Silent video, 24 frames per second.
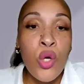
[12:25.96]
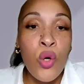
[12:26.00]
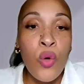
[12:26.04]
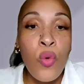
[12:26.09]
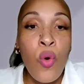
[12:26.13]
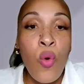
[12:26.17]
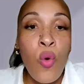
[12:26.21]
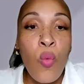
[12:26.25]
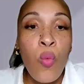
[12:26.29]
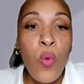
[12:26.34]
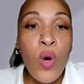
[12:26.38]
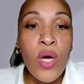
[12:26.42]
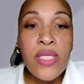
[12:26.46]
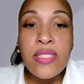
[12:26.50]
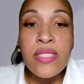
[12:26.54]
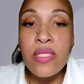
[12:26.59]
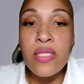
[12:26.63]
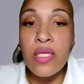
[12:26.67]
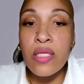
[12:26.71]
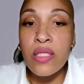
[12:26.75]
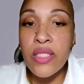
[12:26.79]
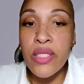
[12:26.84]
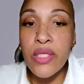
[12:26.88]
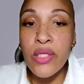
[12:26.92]
So
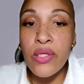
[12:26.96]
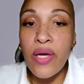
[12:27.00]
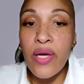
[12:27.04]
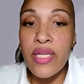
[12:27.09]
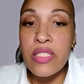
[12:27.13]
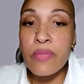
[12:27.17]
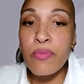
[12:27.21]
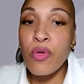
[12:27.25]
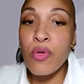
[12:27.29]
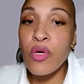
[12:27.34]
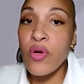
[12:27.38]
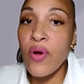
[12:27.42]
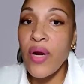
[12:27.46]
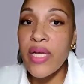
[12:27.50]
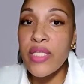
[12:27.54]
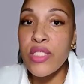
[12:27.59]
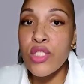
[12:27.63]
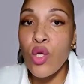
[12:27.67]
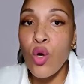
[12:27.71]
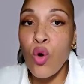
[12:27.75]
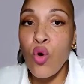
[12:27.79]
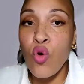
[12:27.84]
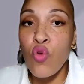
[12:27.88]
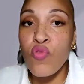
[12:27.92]
once a deal has
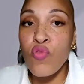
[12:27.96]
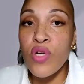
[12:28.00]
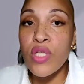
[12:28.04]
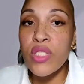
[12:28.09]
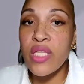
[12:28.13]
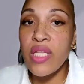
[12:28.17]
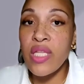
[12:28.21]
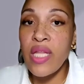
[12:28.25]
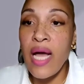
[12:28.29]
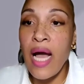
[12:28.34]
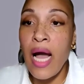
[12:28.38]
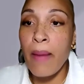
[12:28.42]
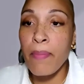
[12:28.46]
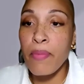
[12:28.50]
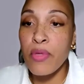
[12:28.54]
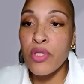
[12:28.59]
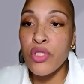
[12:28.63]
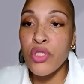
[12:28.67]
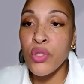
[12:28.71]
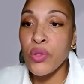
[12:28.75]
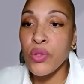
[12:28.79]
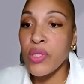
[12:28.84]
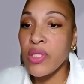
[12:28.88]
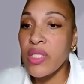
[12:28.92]
progressed over to the
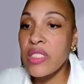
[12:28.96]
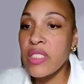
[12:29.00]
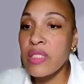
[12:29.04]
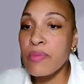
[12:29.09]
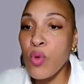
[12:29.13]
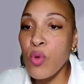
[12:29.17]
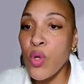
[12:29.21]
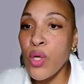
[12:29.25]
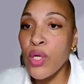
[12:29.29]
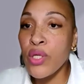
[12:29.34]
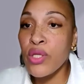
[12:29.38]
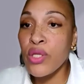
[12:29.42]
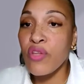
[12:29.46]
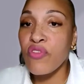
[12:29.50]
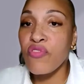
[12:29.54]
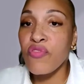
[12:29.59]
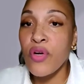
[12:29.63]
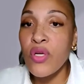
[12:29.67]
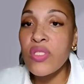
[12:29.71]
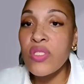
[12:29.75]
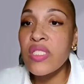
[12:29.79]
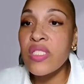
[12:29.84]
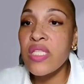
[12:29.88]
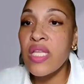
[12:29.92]
opportunities
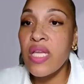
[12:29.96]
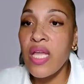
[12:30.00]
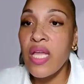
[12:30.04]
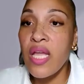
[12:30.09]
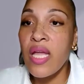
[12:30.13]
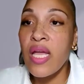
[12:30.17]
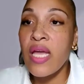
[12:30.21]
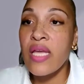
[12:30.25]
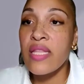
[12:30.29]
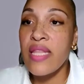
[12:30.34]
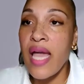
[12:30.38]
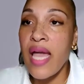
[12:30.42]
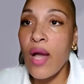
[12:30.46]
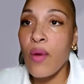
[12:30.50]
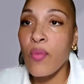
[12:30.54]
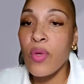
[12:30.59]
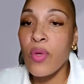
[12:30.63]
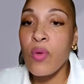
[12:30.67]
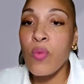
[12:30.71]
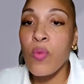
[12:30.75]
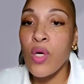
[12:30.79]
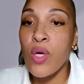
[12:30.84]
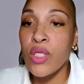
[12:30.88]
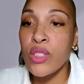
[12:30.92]
board, the first thing
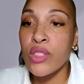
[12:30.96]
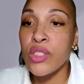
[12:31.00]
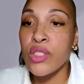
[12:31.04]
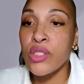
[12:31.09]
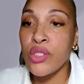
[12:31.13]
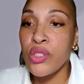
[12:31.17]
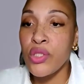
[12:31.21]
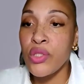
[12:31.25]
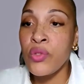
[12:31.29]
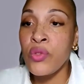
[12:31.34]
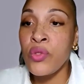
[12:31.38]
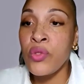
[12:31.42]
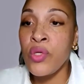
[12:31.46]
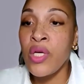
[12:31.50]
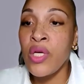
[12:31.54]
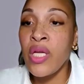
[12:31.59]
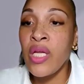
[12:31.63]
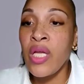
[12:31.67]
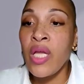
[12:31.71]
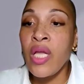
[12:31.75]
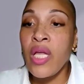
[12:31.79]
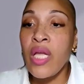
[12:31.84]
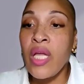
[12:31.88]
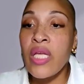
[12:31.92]
that we want to
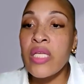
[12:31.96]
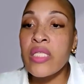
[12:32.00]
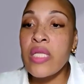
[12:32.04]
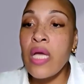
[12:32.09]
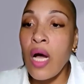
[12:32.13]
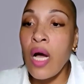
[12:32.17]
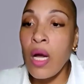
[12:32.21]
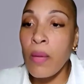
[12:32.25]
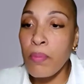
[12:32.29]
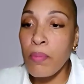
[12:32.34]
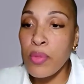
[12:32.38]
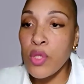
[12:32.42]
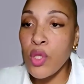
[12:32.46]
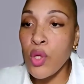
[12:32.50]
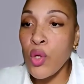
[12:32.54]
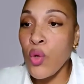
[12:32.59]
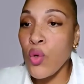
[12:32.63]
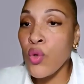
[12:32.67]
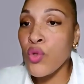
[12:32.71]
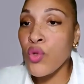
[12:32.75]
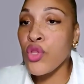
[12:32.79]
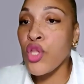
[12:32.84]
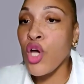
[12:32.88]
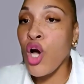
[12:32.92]
do is
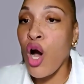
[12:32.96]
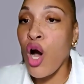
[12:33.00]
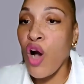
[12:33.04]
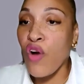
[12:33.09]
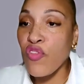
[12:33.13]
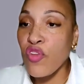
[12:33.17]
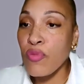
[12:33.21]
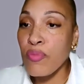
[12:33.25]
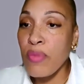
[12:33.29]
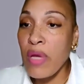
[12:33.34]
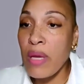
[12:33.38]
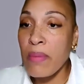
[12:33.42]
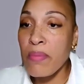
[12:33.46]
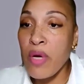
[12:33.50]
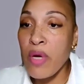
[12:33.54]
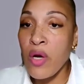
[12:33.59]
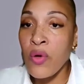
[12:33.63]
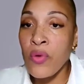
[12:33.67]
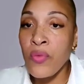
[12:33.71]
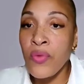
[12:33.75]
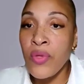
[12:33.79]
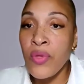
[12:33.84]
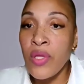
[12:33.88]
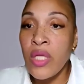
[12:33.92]
upload the offer
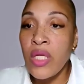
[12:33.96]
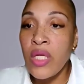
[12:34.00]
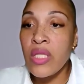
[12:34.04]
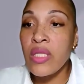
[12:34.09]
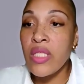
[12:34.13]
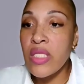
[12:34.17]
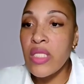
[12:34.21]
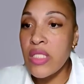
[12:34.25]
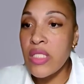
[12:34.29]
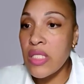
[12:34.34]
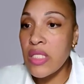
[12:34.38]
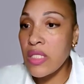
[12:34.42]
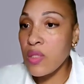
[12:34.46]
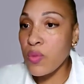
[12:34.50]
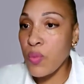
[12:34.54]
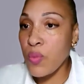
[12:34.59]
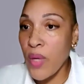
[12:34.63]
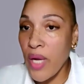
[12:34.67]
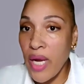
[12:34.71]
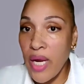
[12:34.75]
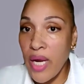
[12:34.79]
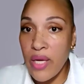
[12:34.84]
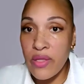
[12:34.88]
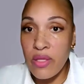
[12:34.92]
memo. This
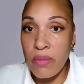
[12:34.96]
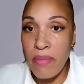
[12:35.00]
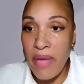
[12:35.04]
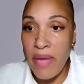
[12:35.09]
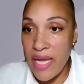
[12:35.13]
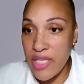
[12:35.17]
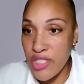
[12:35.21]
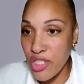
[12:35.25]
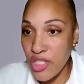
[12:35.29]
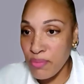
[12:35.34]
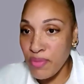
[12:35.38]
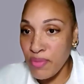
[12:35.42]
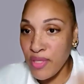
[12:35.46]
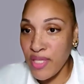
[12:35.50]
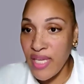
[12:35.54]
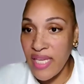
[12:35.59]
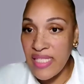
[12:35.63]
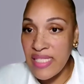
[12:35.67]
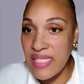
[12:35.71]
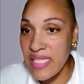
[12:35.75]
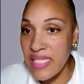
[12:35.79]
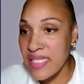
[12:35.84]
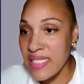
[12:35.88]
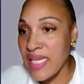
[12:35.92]
is where the
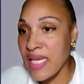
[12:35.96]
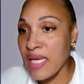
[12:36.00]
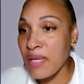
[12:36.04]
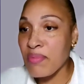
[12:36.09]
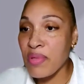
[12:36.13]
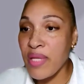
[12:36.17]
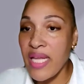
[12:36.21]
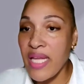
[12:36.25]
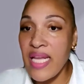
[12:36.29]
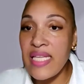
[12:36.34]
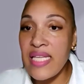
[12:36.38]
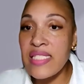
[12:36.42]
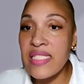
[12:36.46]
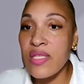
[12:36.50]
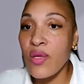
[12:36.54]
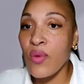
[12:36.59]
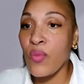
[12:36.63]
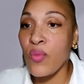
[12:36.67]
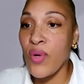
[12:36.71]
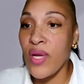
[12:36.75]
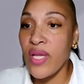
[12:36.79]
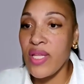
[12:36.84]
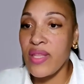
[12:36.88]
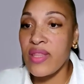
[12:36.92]
magic begins to take
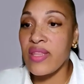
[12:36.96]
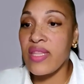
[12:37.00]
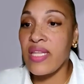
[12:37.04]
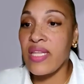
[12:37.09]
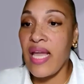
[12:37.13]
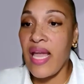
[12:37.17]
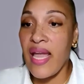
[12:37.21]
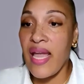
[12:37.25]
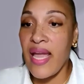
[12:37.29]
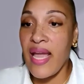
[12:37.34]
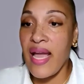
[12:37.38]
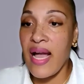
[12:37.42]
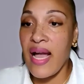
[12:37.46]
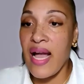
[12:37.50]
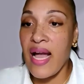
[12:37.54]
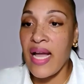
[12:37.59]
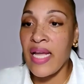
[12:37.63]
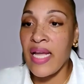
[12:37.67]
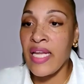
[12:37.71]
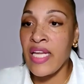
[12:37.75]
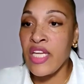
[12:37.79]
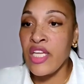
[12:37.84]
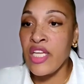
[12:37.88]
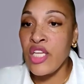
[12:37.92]
place with the
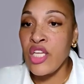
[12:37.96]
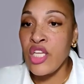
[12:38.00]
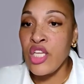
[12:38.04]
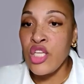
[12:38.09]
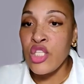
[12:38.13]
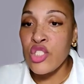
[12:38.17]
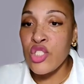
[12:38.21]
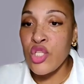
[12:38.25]
AI.